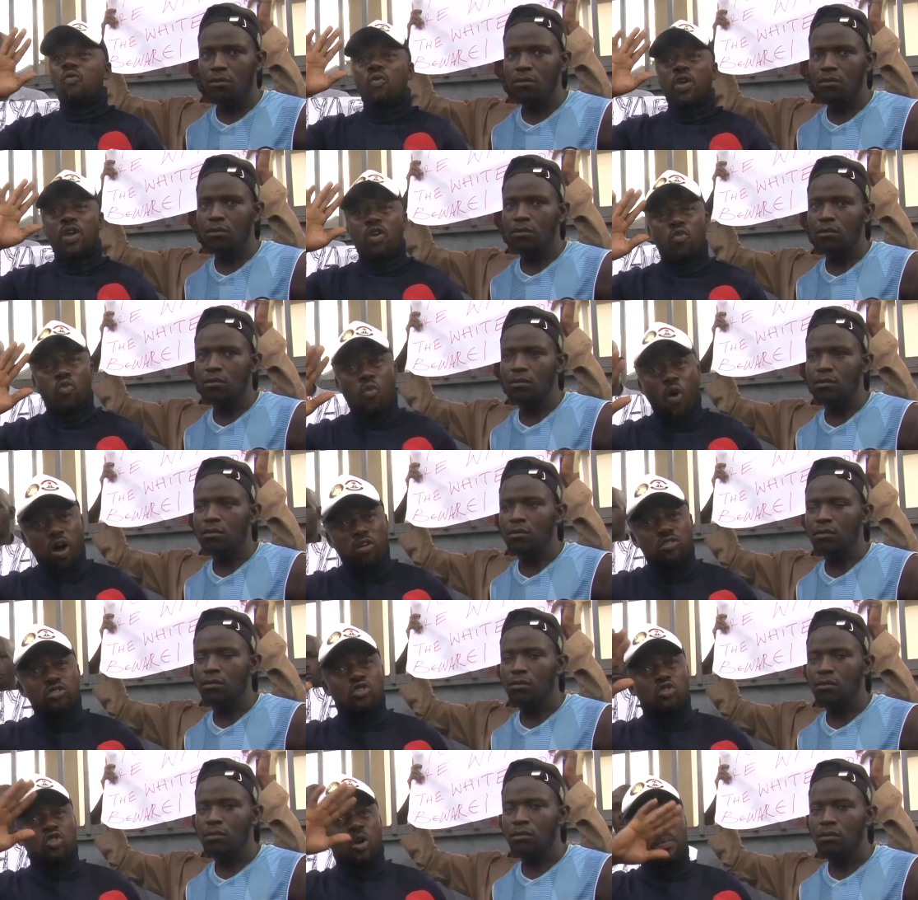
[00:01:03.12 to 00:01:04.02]
Speaker 1: We
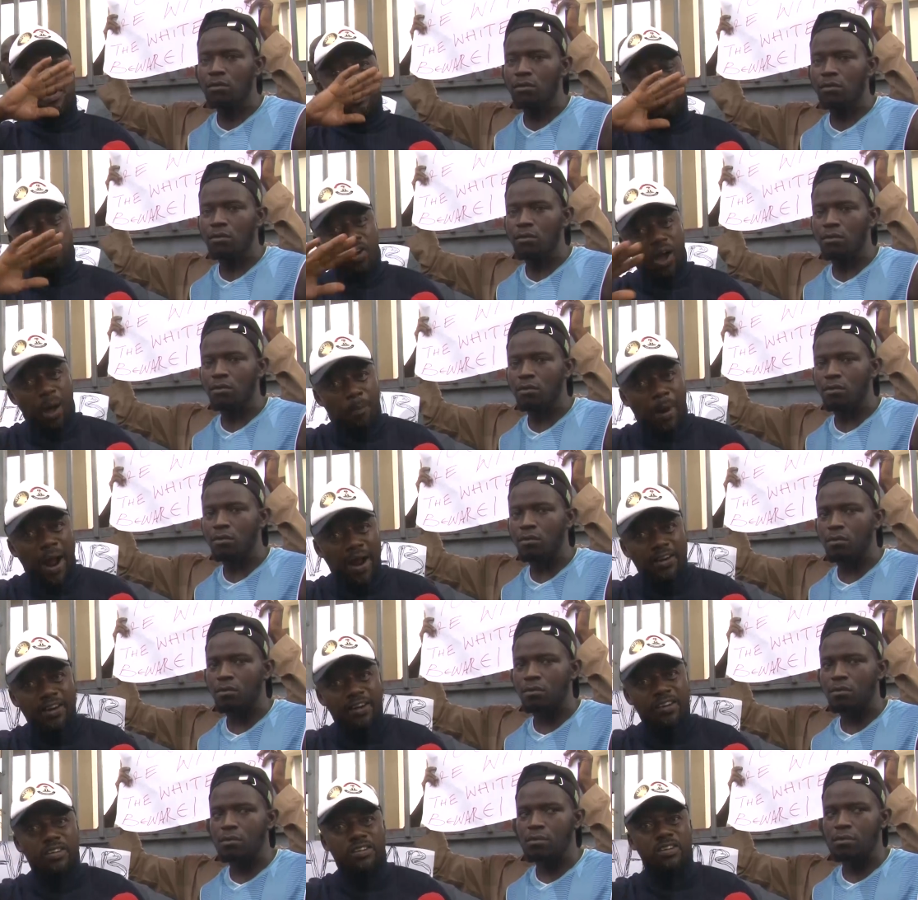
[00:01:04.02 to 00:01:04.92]
want to be
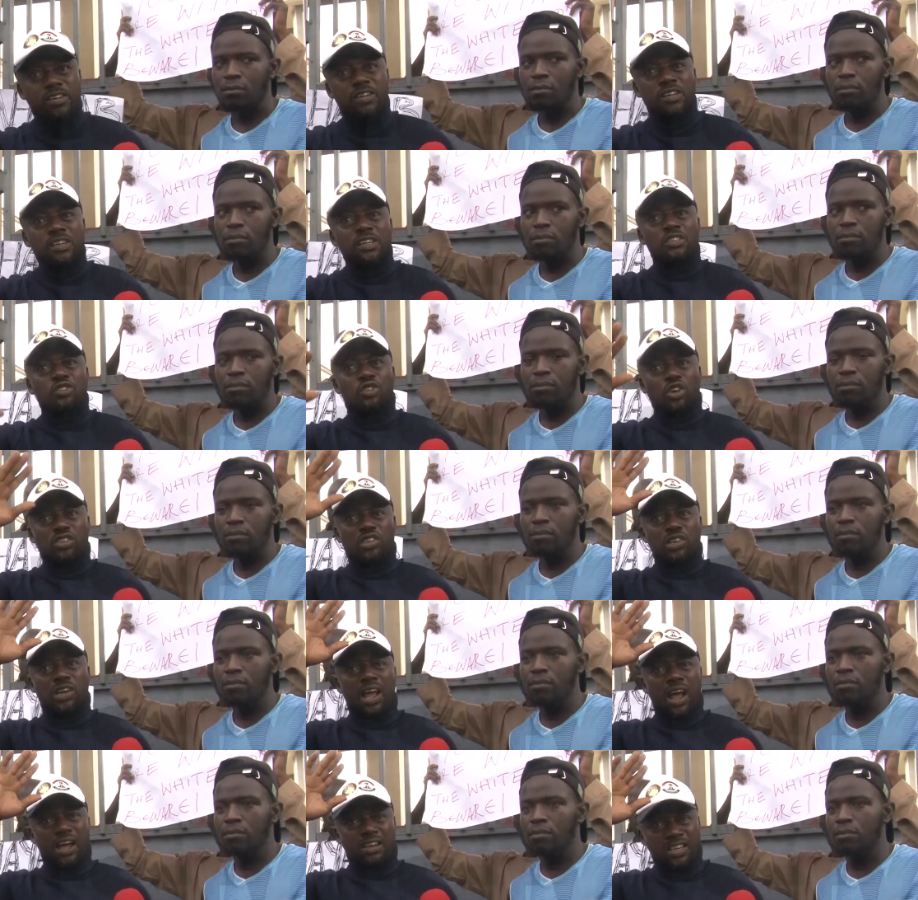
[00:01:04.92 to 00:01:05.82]
law-abiding,
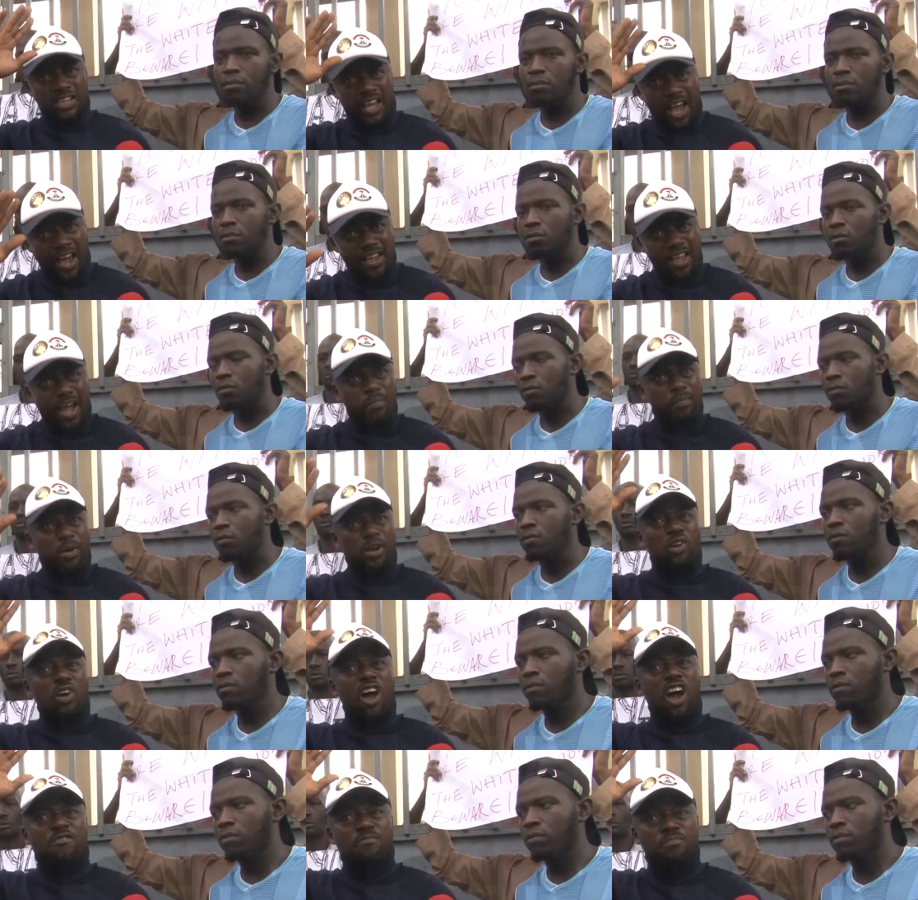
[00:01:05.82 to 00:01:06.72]
just like Yahaya
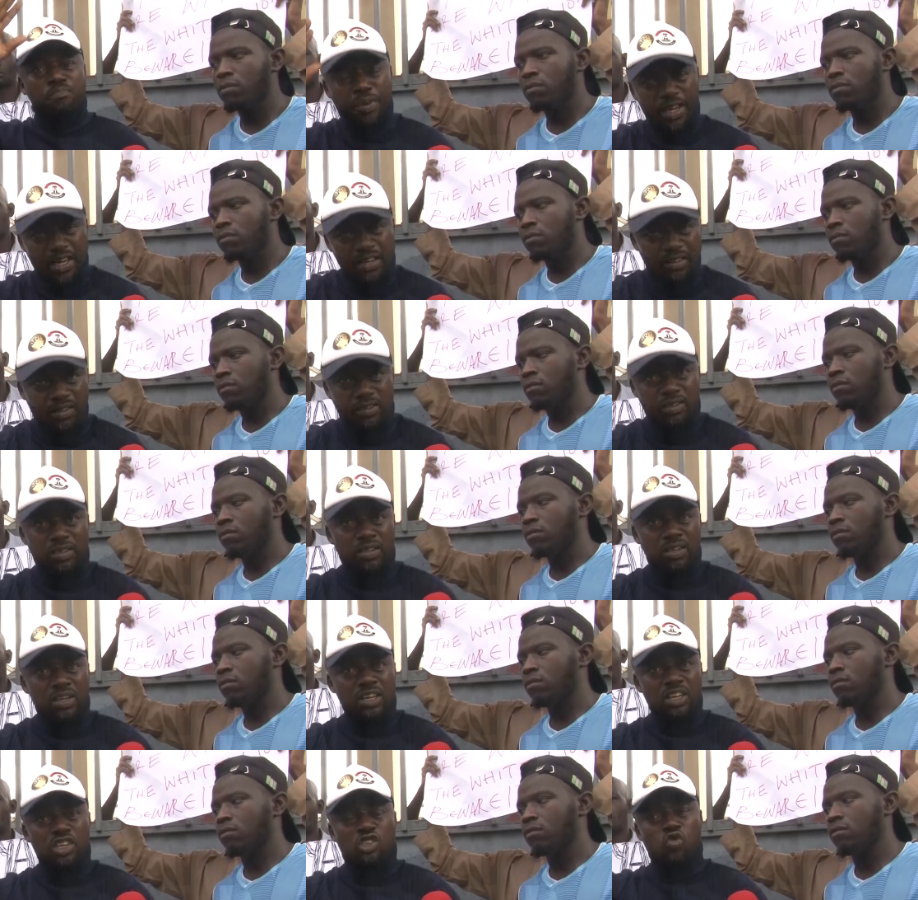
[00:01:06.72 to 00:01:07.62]
Bello have been.
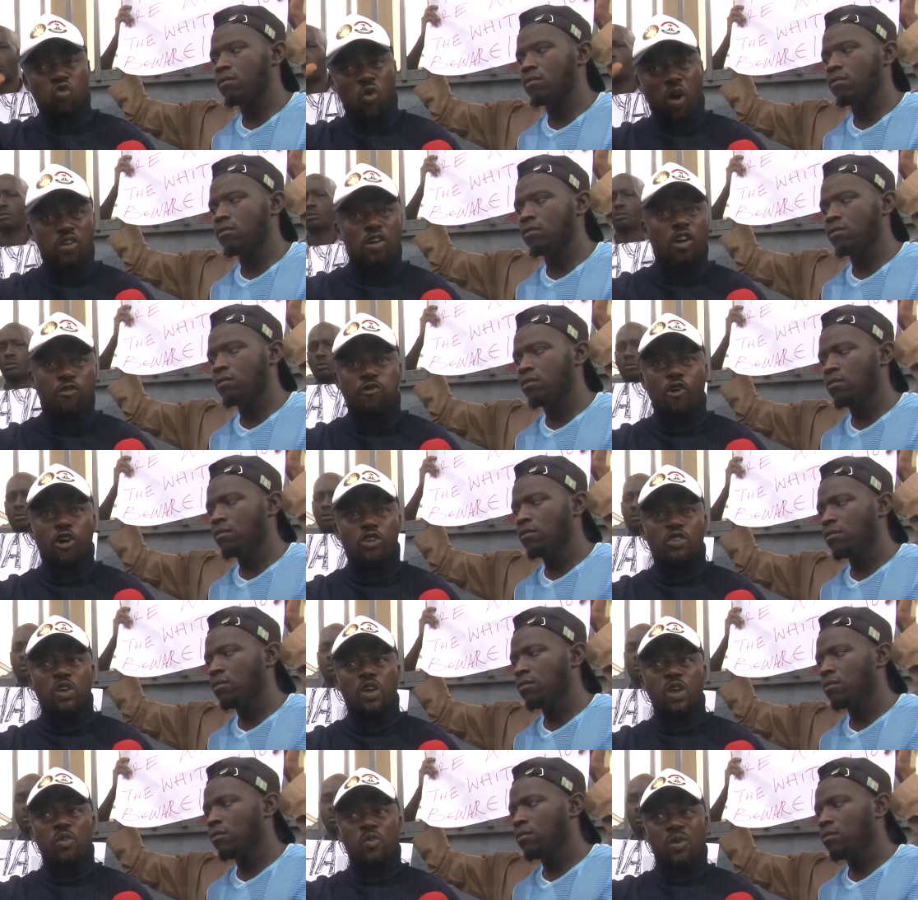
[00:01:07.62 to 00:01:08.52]
He's one of
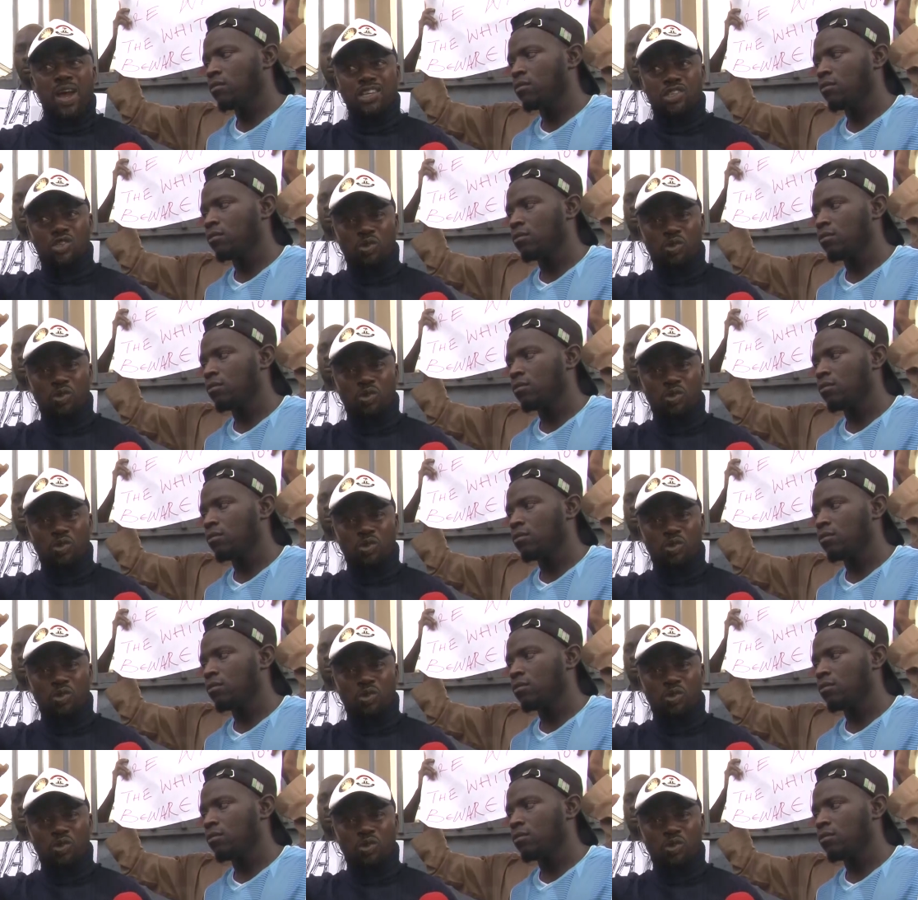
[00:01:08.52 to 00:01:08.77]
us. We are in